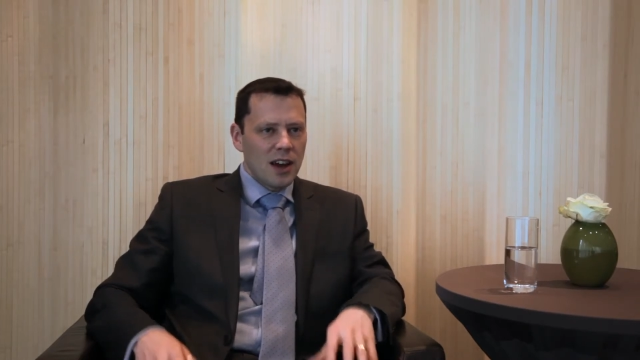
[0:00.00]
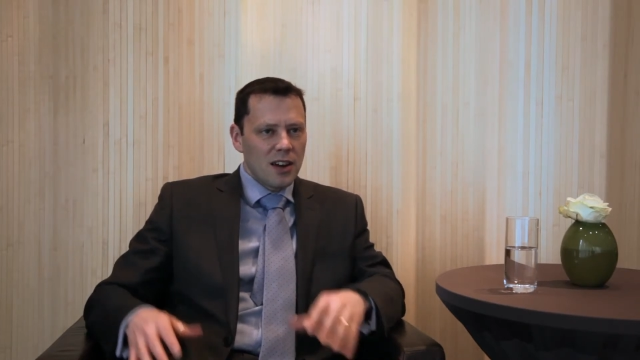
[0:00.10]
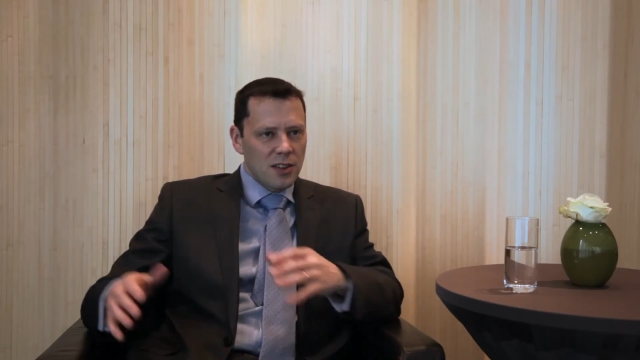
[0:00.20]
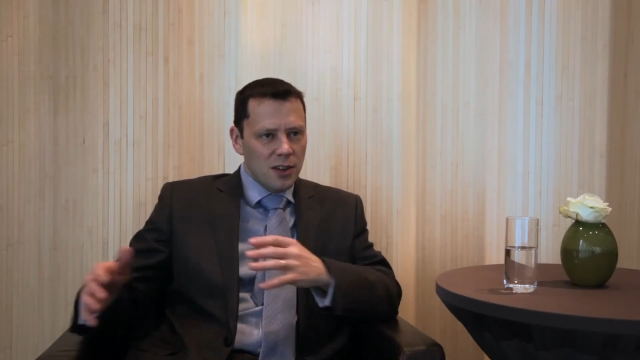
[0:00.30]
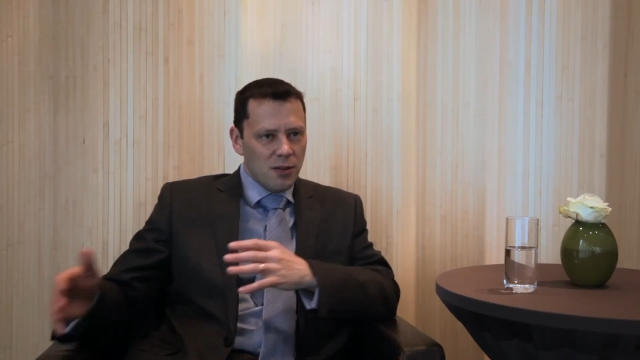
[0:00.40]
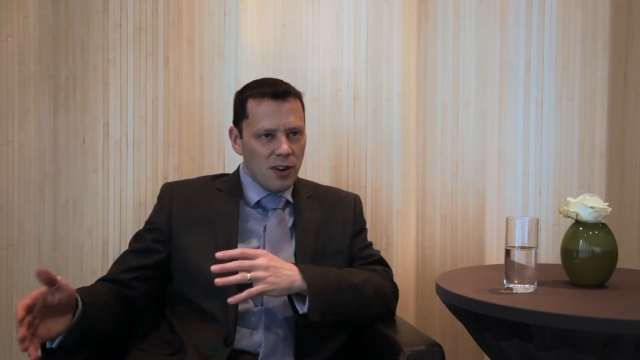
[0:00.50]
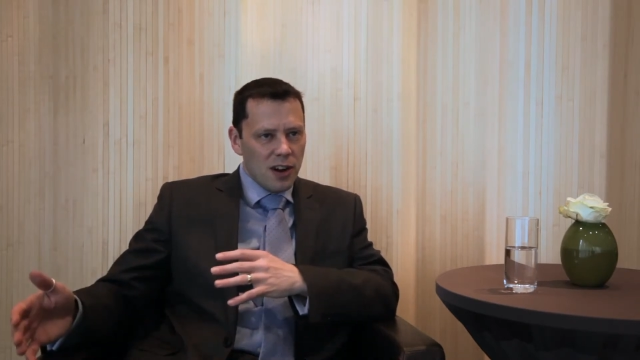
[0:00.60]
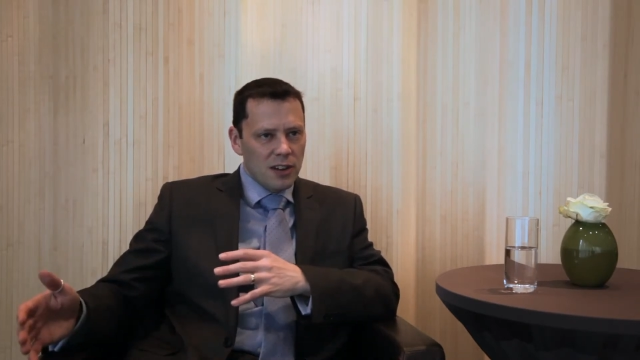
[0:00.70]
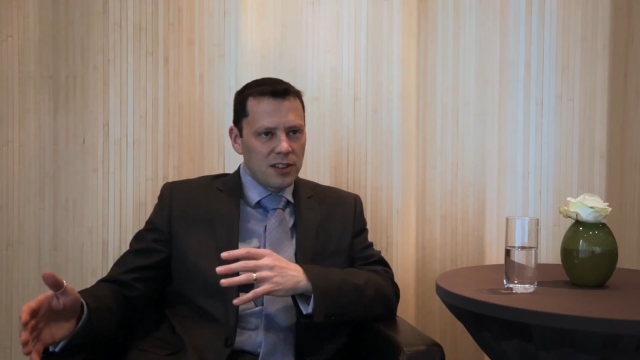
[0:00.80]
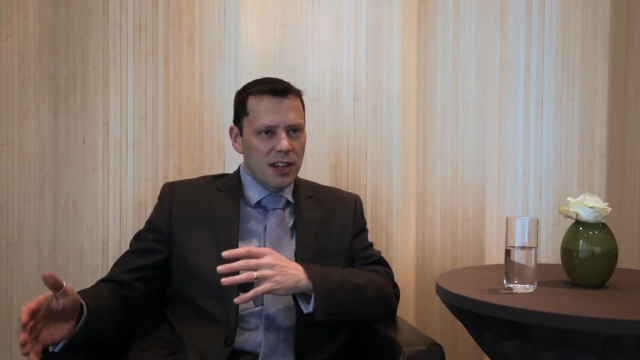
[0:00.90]
But I think a
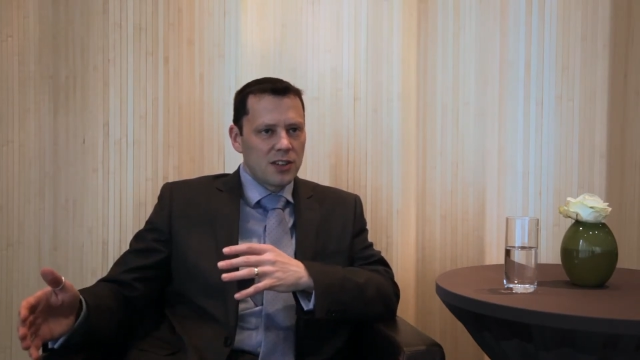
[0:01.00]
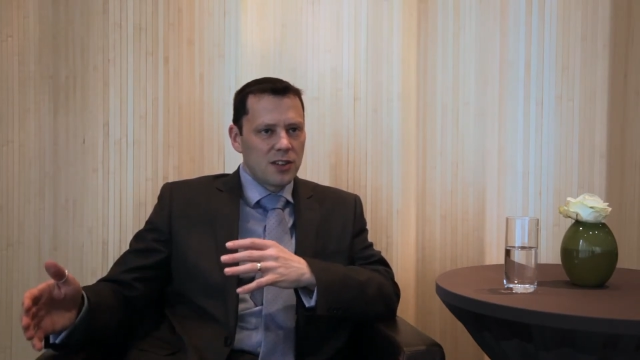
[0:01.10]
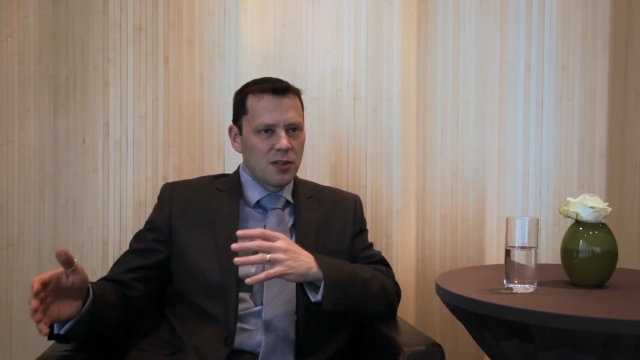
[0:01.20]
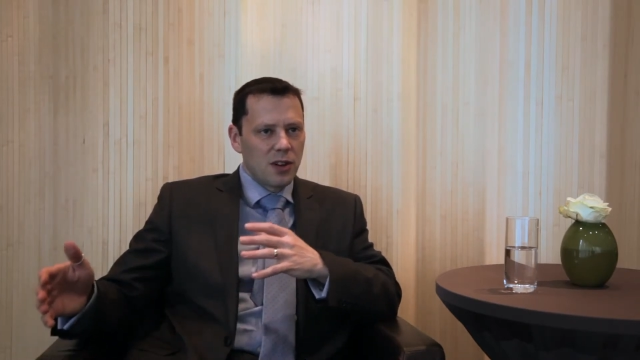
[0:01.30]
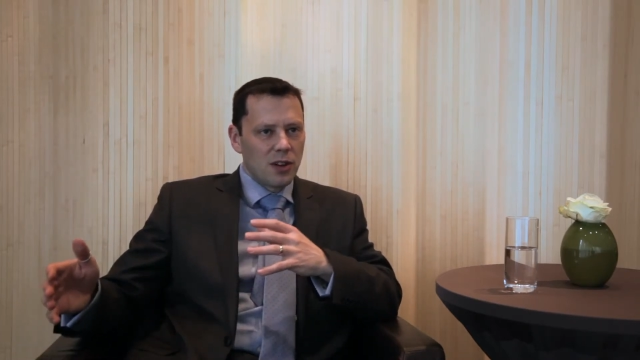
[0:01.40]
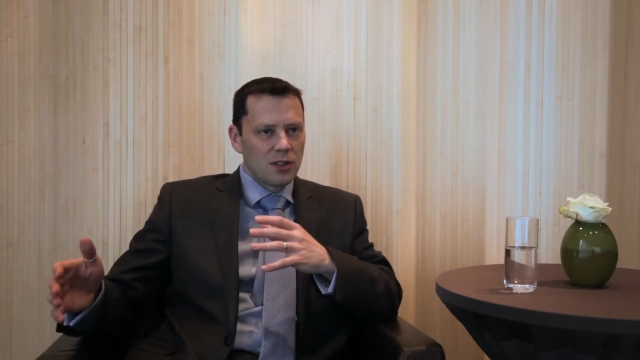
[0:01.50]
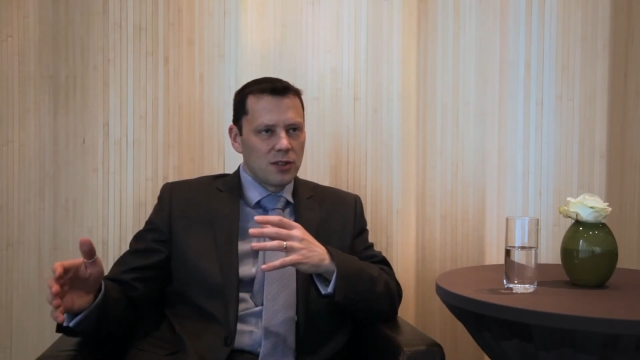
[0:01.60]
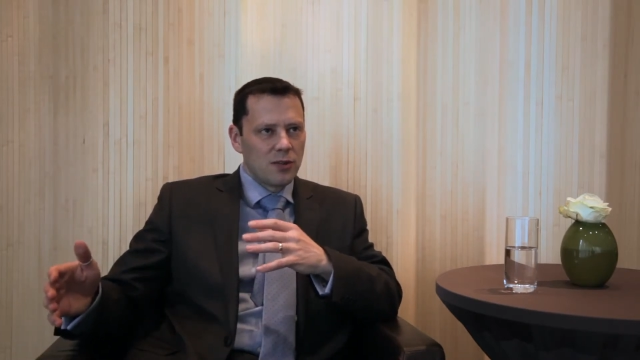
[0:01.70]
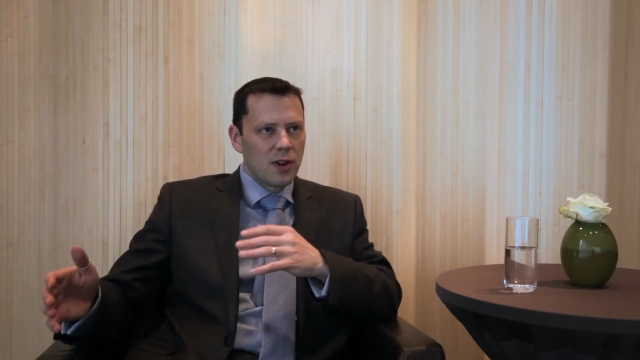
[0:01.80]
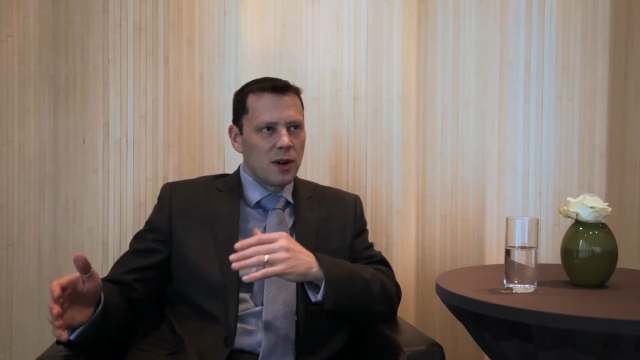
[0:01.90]
realization of a lot
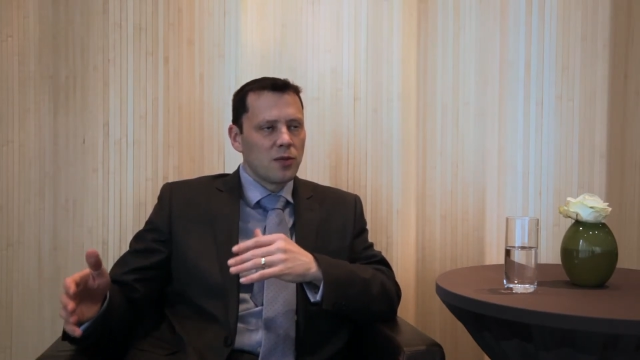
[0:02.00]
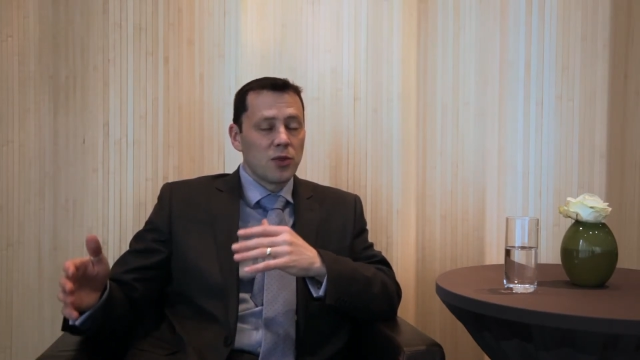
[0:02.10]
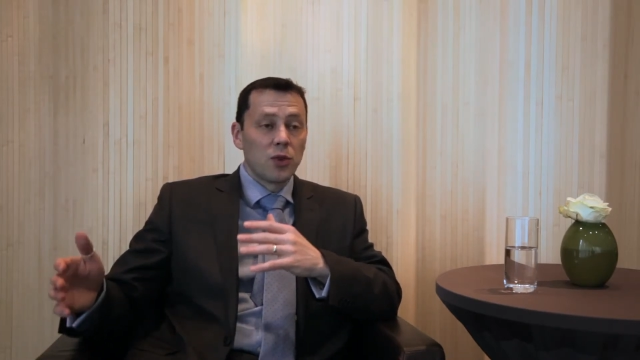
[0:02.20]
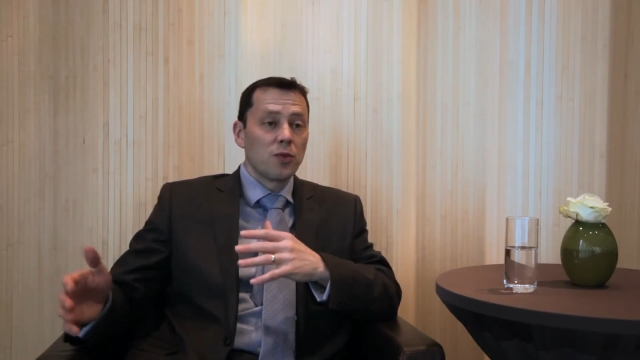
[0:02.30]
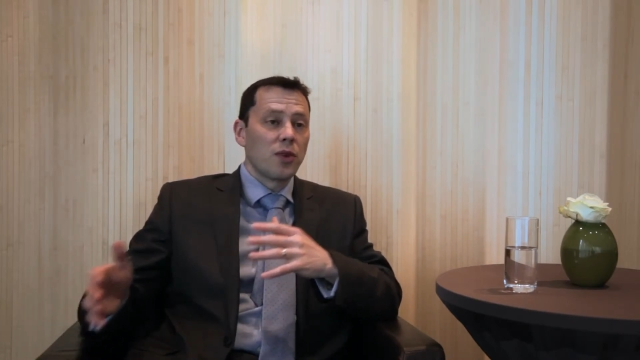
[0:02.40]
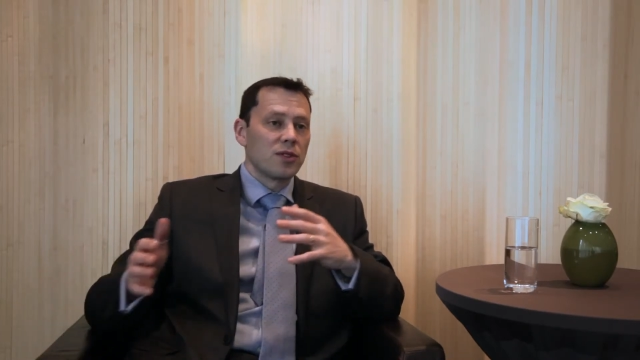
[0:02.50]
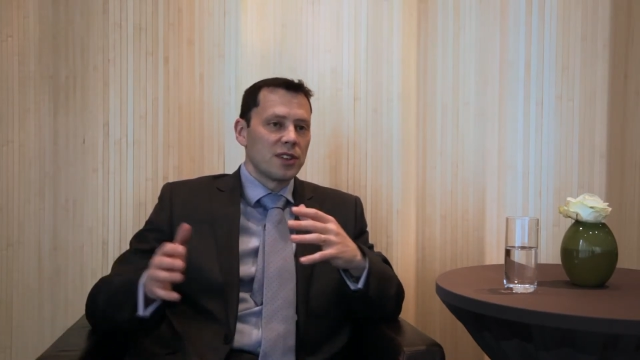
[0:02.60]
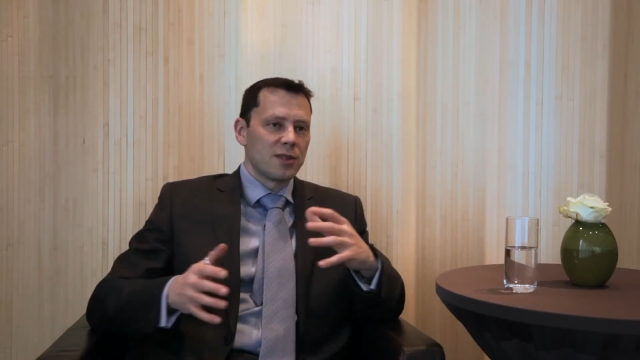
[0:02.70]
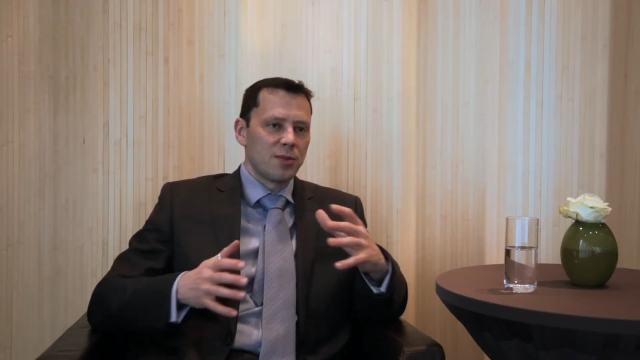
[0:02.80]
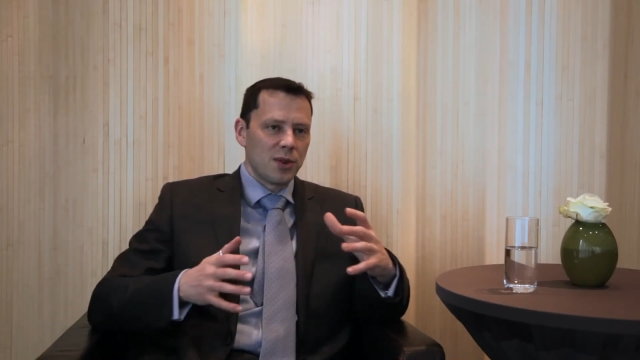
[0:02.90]
of thought
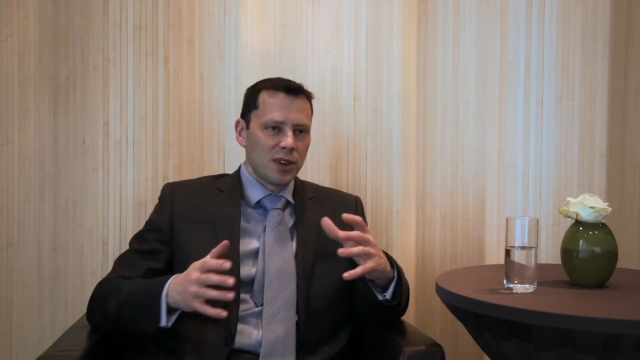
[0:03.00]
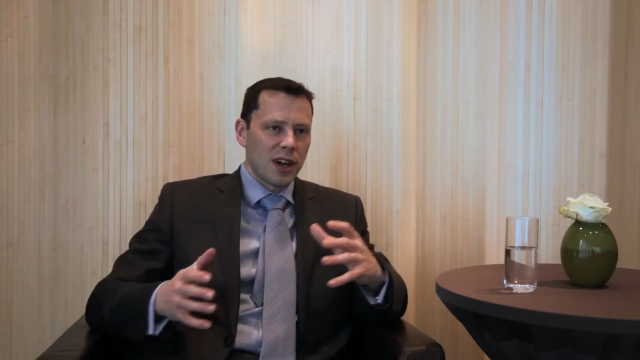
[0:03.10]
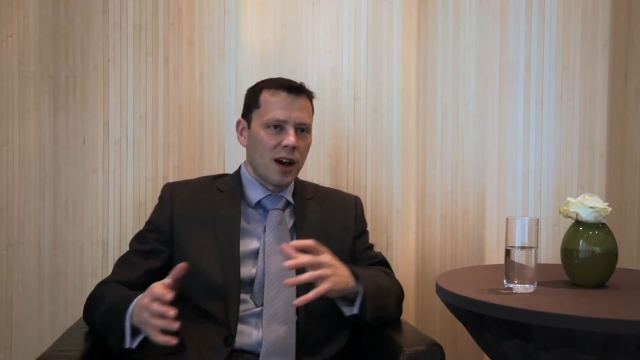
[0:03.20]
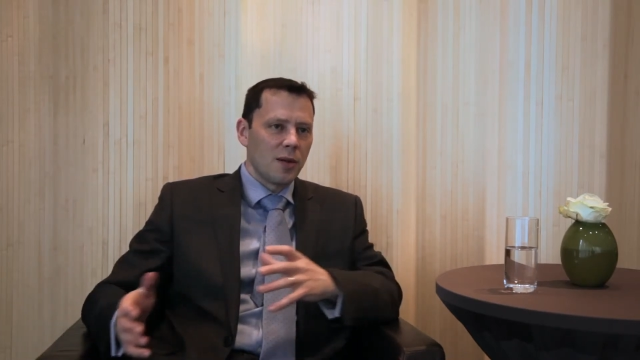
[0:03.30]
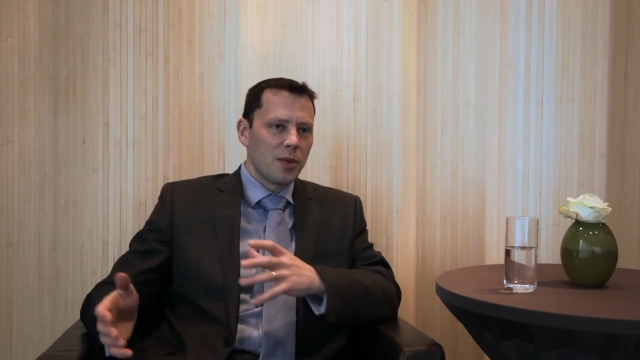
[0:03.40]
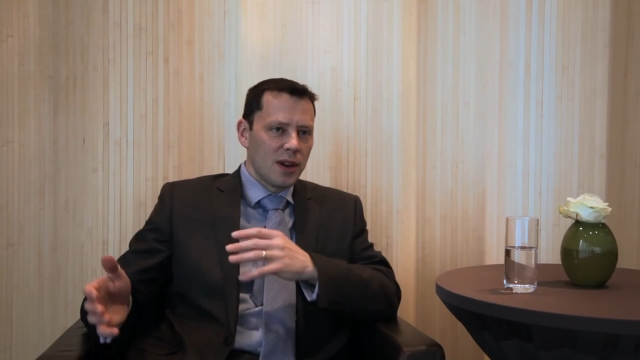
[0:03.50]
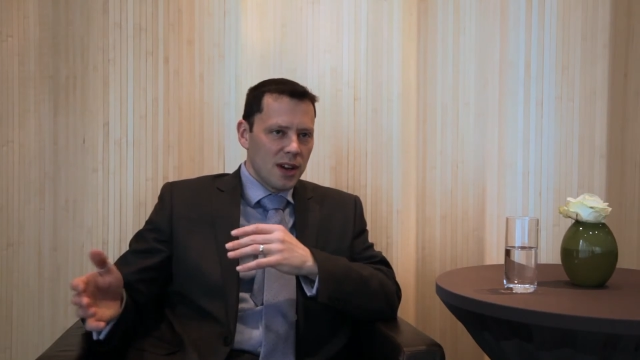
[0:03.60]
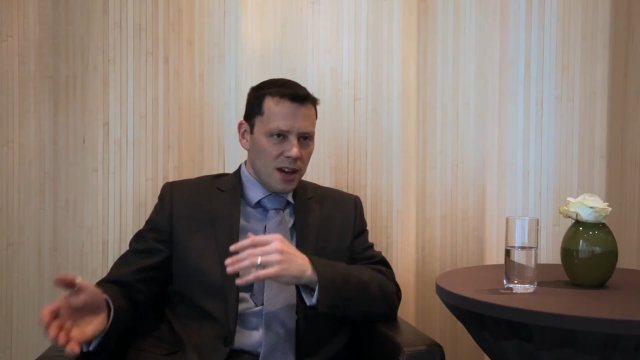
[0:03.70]
process building up